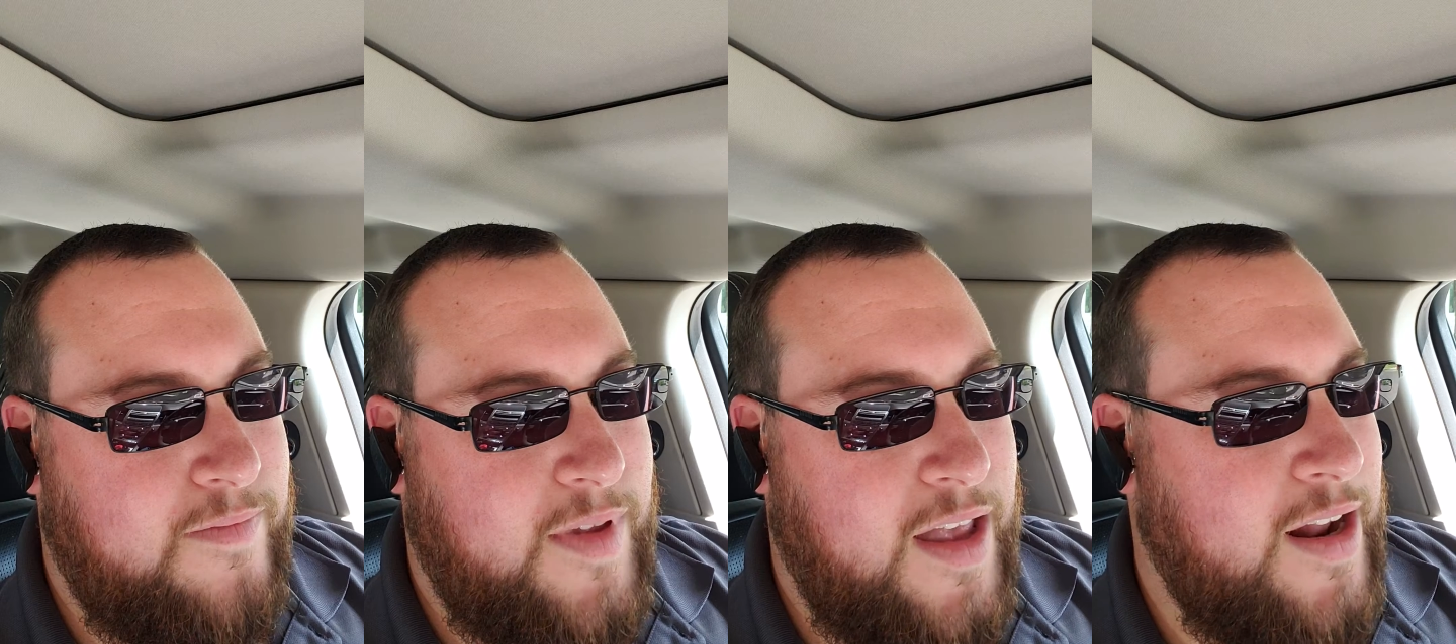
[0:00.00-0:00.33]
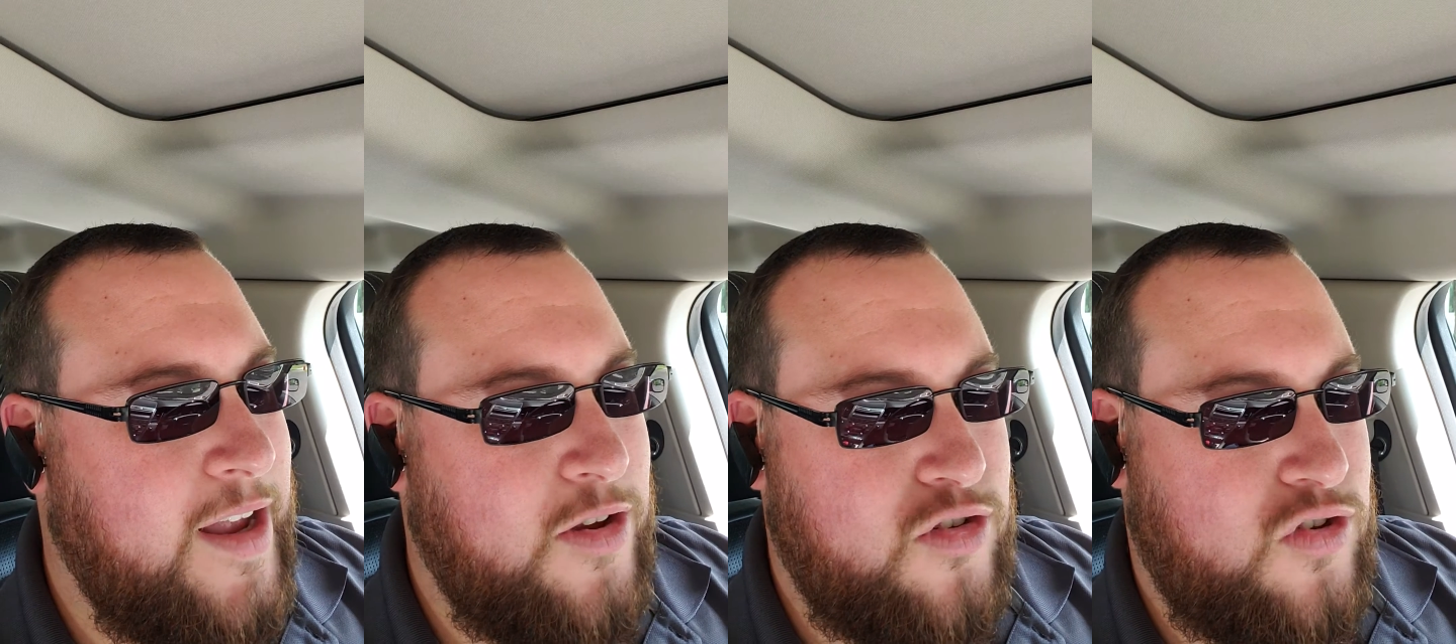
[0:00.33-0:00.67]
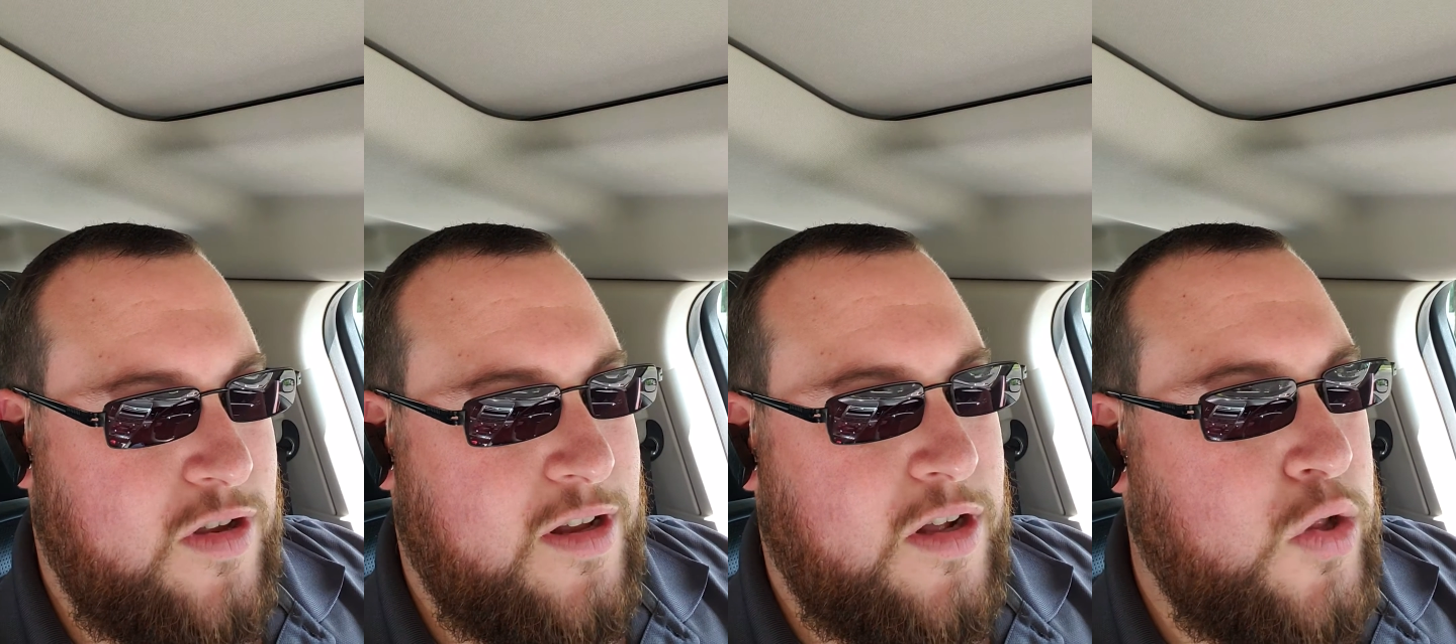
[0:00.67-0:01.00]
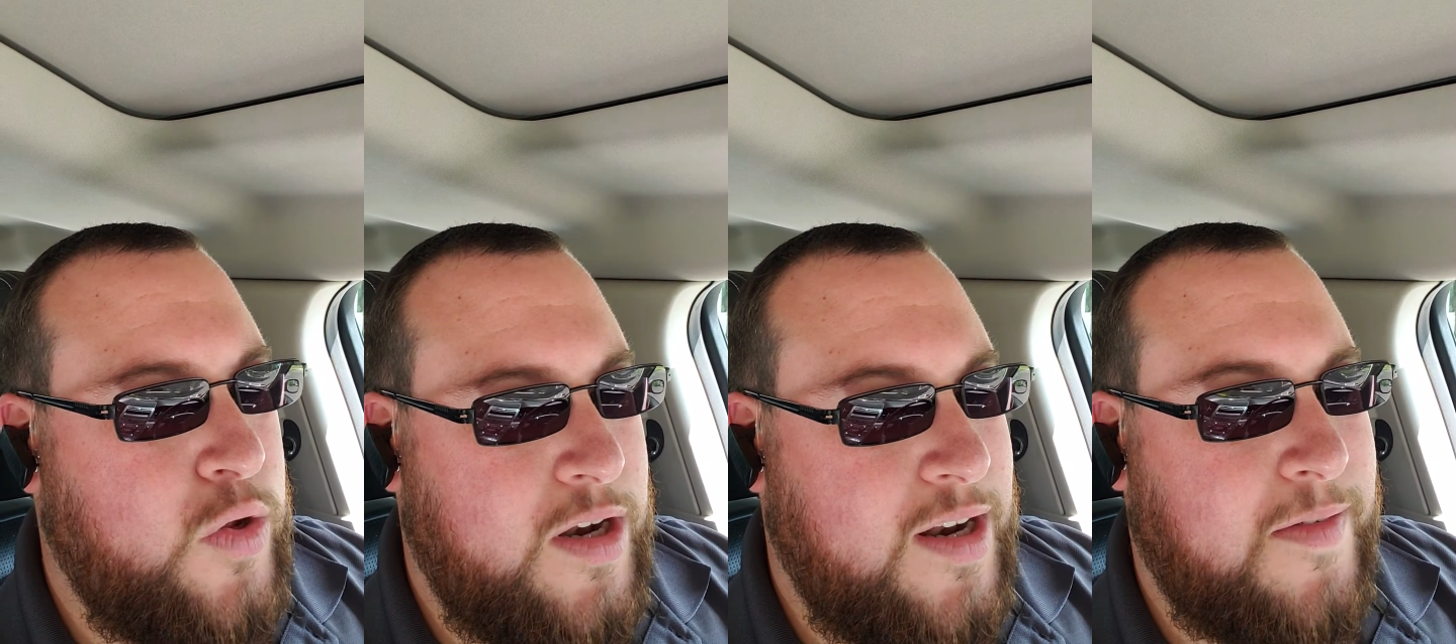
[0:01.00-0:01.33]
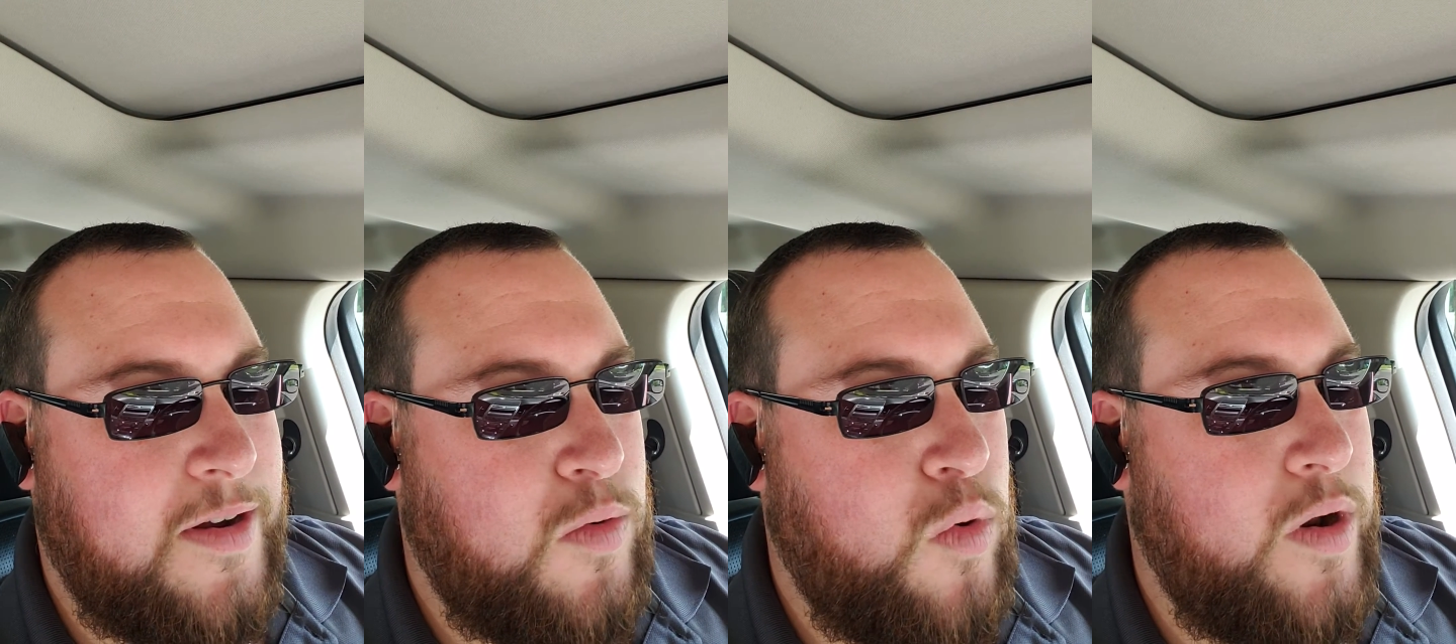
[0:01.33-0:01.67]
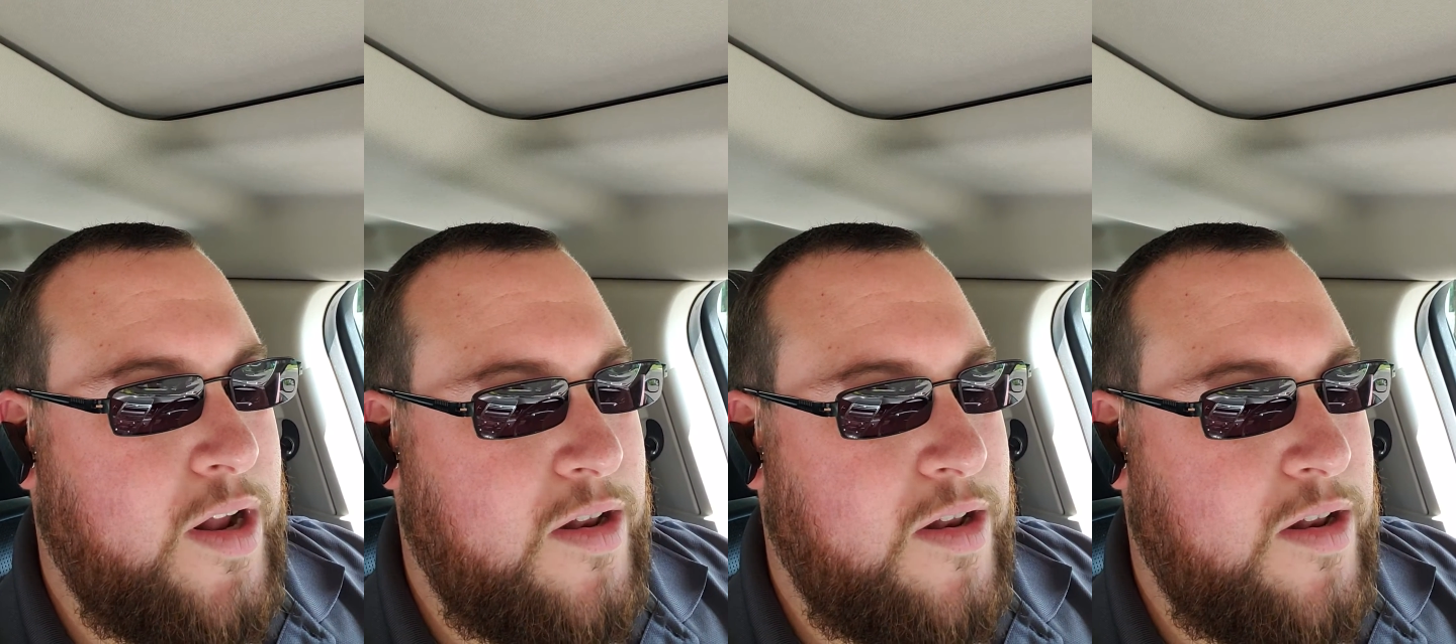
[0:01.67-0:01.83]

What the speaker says: and I usually include it in every quote I